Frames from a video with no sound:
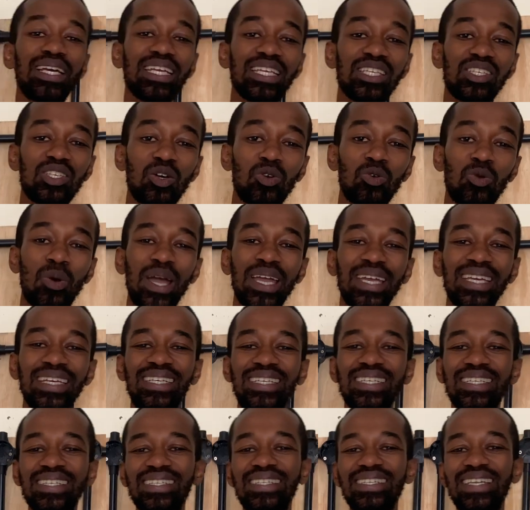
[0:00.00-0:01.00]
reason why
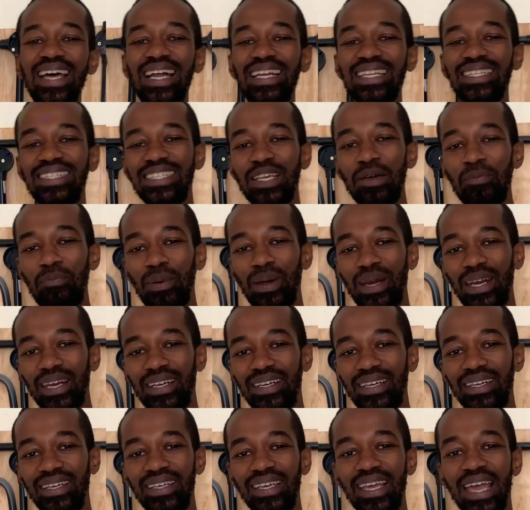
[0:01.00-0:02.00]
it is done
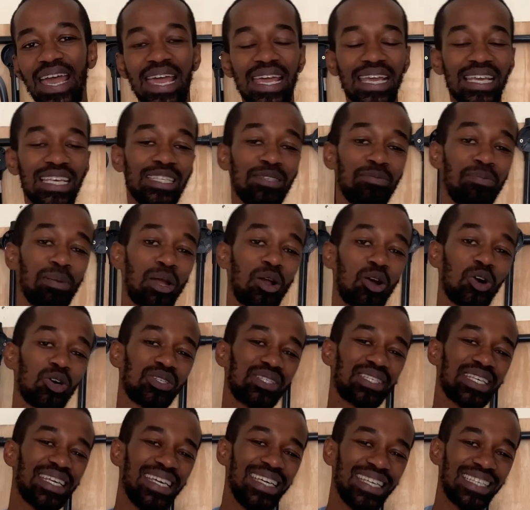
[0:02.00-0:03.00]
separately is
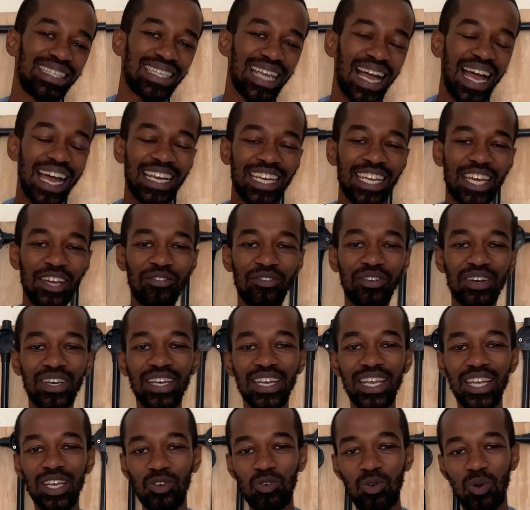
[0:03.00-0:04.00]
because each and every
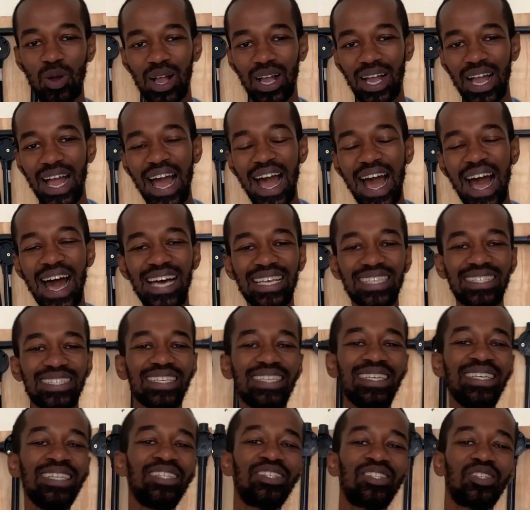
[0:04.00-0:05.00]
network has
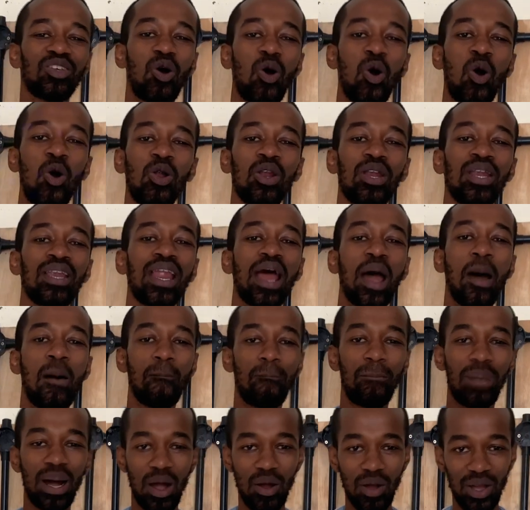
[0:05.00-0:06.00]
its
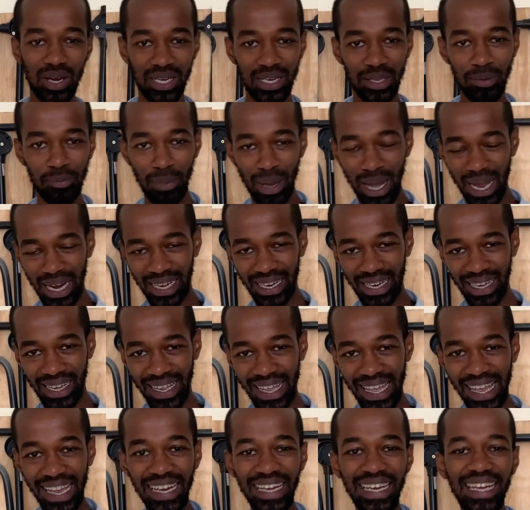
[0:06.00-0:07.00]
own power demand.
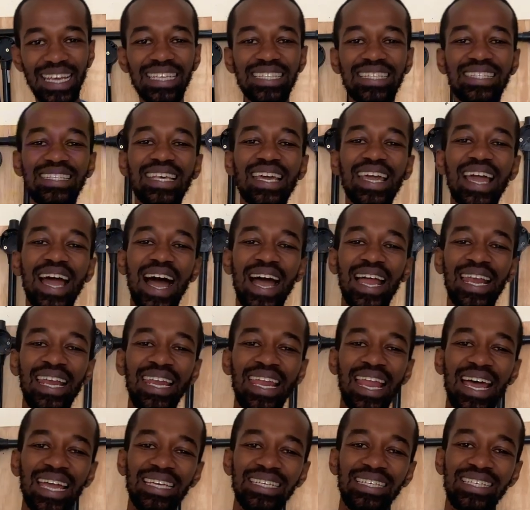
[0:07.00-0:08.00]
Let's say a
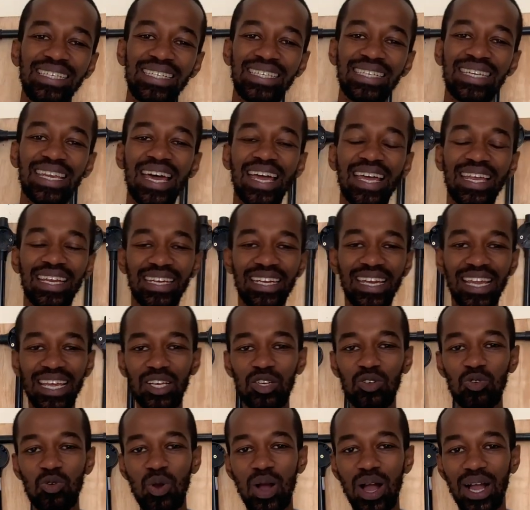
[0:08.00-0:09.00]
light
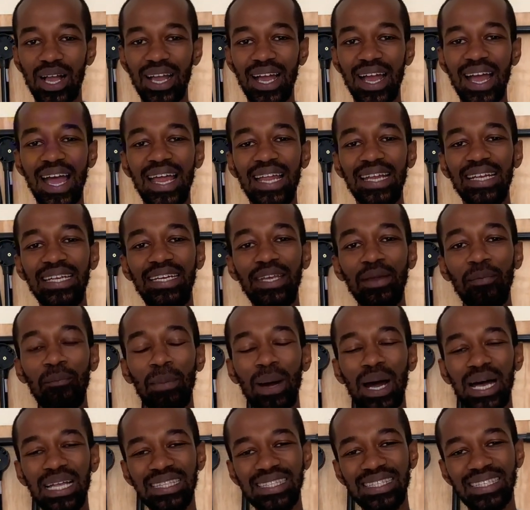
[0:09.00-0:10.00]
network
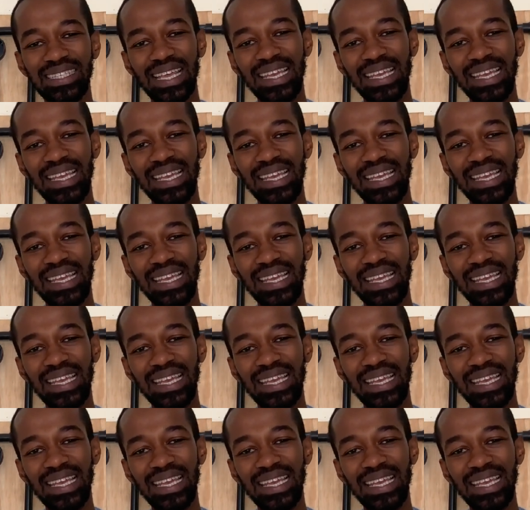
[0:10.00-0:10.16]
demands